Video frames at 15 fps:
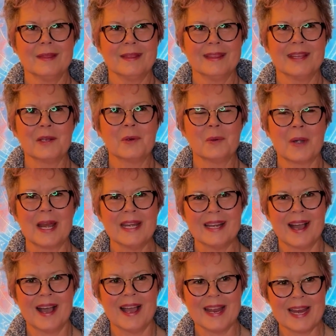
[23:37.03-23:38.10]
The
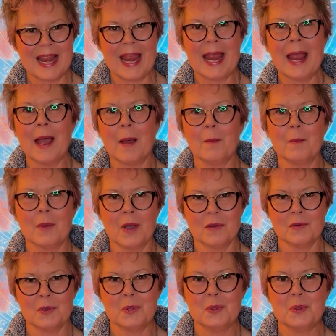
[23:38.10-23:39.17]
great I am
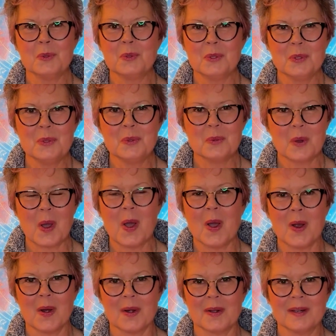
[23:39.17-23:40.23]
of who you
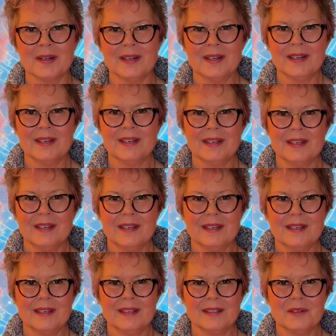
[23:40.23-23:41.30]
are.
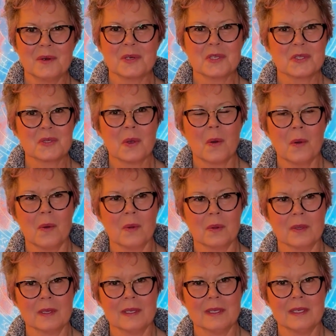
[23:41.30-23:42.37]
Your
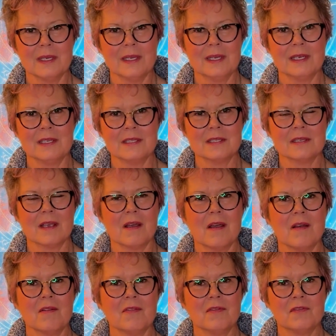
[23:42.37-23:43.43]
soul is
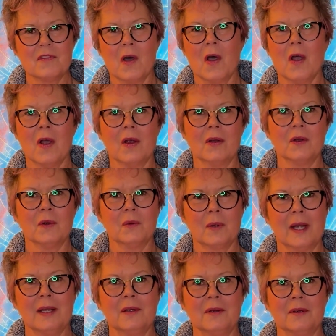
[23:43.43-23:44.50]
far
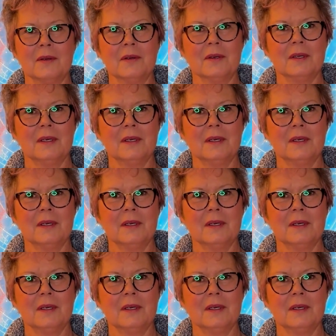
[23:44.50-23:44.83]
greater